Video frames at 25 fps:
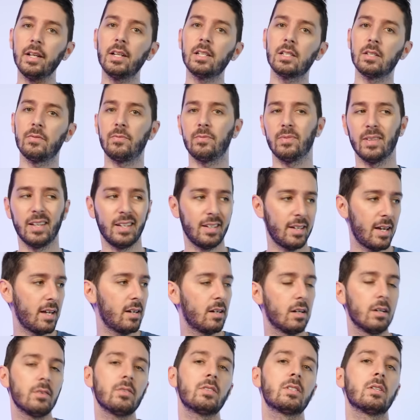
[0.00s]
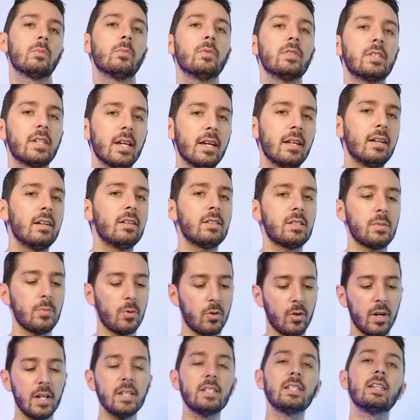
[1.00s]
Because if like, I don't know, someone's getting some
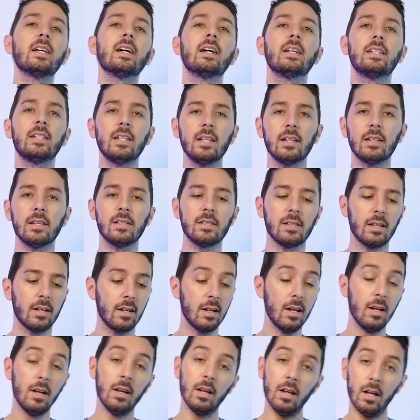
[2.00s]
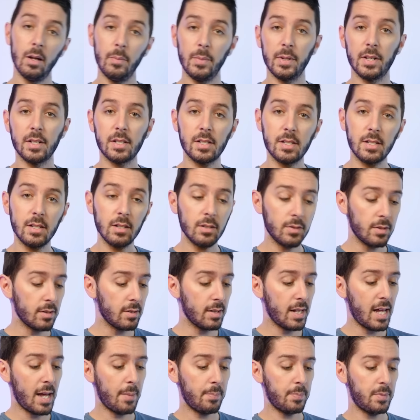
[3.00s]
crazy ideas, like I'm gonna steal
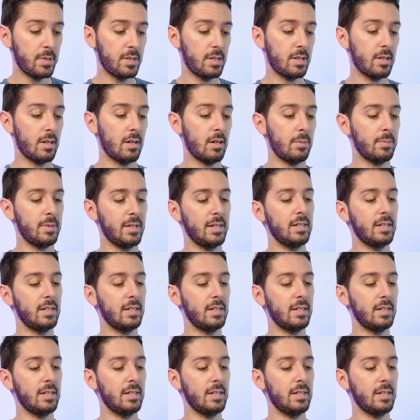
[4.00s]
their laptop.